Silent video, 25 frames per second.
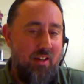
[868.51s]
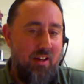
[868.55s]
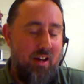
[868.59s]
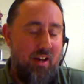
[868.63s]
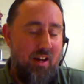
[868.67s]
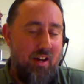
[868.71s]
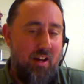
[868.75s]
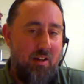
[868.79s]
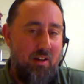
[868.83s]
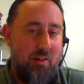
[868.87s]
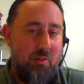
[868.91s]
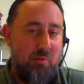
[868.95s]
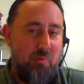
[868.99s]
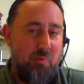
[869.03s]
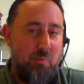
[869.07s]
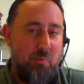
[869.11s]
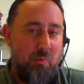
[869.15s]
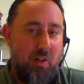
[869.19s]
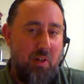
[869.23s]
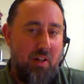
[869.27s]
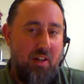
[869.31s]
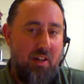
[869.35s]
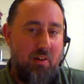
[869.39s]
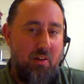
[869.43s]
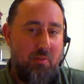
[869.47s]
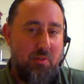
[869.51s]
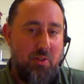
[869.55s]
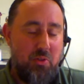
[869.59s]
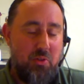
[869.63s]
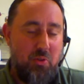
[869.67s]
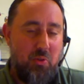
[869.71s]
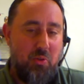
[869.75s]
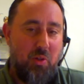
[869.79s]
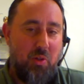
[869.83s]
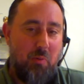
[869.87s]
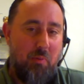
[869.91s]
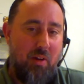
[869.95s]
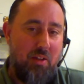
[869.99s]
I often
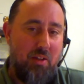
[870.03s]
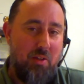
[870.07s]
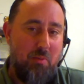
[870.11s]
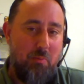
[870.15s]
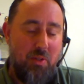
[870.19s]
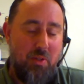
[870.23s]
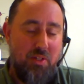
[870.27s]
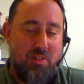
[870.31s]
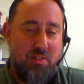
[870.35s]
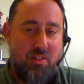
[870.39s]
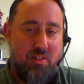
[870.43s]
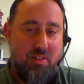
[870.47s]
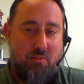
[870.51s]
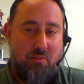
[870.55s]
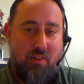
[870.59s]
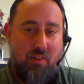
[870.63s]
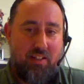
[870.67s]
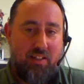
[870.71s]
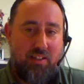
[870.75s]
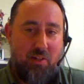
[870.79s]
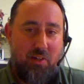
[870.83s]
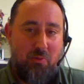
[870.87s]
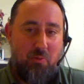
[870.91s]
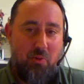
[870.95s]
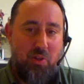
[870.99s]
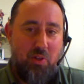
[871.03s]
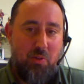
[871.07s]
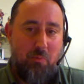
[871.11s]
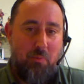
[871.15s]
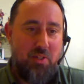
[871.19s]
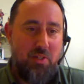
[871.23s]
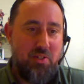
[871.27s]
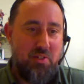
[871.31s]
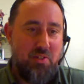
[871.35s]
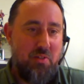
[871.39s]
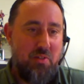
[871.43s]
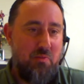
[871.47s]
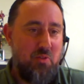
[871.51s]
talk about the fact that we're in the
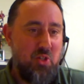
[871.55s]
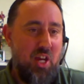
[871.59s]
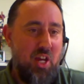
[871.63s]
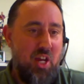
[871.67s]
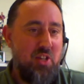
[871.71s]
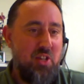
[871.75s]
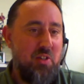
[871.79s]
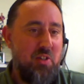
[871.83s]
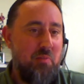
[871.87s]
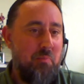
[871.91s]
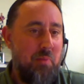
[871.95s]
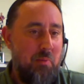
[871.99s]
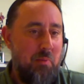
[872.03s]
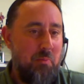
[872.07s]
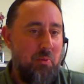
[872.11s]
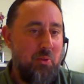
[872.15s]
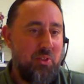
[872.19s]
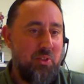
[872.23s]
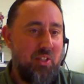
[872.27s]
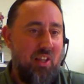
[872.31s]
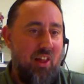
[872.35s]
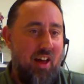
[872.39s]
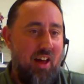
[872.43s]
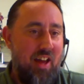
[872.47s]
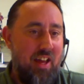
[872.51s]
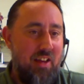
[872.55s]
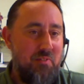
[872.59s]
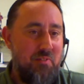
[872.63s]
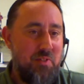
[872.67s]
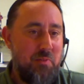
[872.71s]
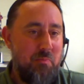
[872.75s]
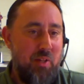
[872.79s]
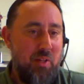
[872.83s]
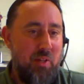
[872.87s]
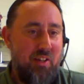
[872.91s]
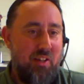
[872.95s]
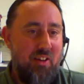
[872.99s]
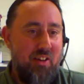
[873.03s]
business of changing people's lives
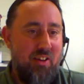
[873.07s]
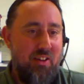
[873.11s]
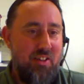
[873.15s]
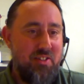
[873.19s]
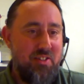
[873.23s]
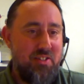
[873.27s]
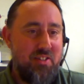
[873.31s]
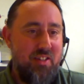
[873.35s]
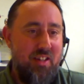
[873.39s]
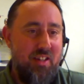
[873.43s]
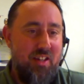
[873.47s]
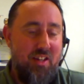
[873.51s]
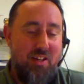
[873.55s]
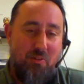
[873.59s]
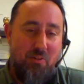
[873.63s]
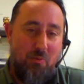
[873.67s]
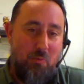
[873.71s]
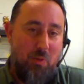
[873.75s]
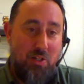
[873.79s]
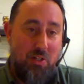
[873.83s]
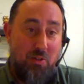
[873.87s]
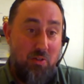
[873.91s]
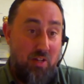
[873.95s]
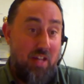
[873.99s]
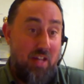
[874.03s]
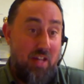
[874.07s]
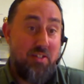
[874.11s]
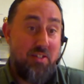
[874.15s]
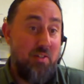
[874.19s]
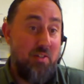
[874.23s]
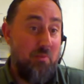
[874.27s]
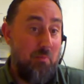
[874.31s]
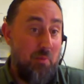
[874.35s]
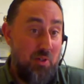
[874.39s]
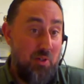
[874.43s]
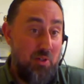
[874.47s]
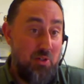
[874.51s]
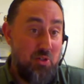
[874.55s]
because when you get
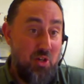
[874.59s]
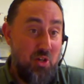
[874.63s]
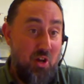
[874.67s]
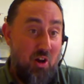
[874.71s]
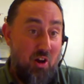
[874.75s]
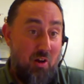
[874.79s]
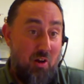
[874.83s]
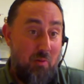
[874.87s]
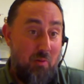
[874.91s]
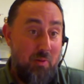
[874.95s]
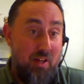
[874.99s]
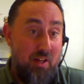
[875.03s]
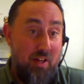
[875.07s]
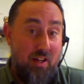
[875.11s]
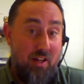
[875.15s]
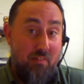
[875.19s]
someone a job,